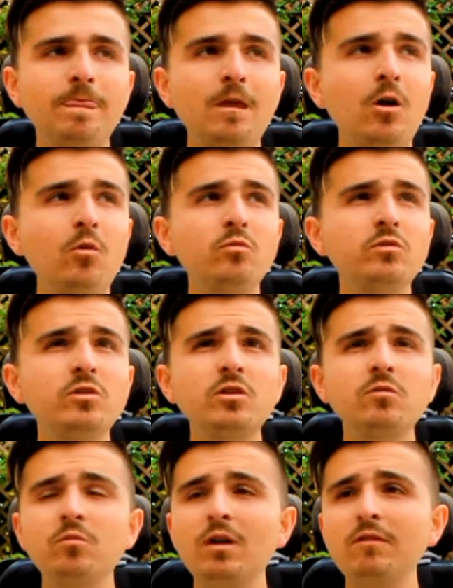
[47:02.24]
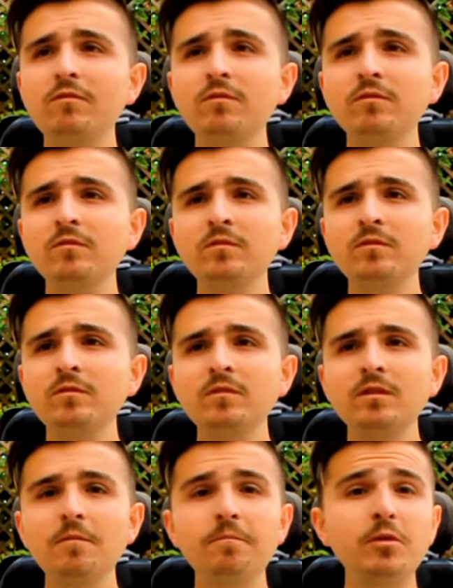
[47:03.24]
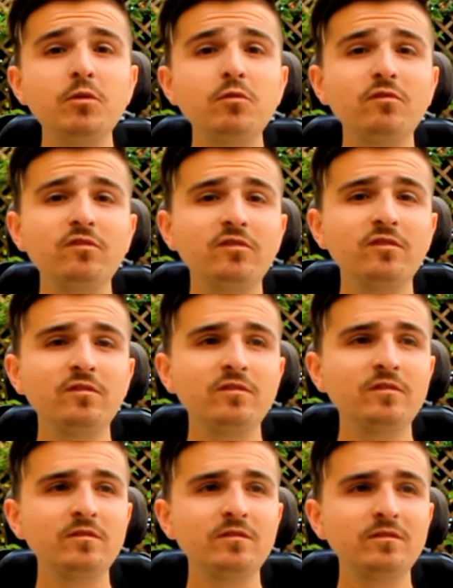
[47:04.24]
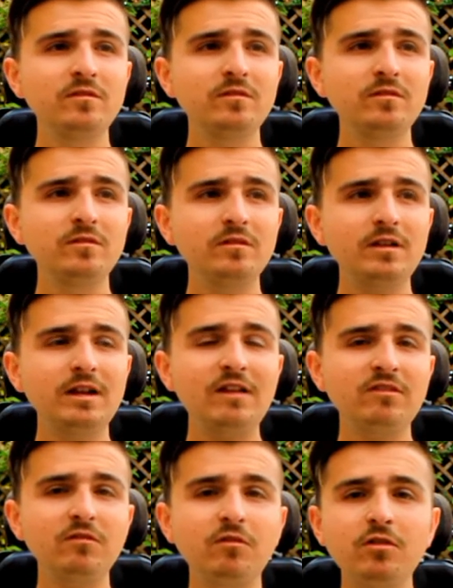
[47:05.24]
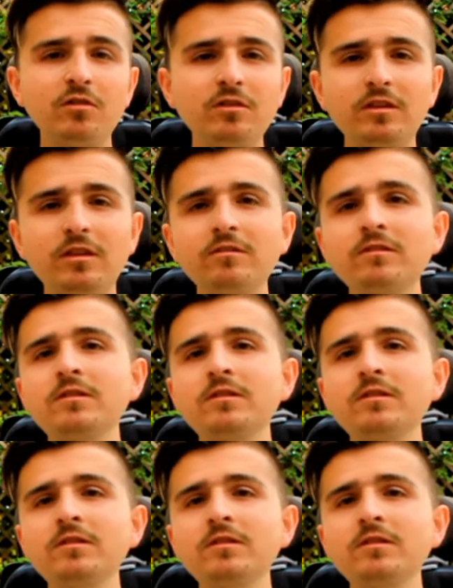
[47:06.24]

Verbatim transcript: old, new, whatever, blues, classic rock, you know.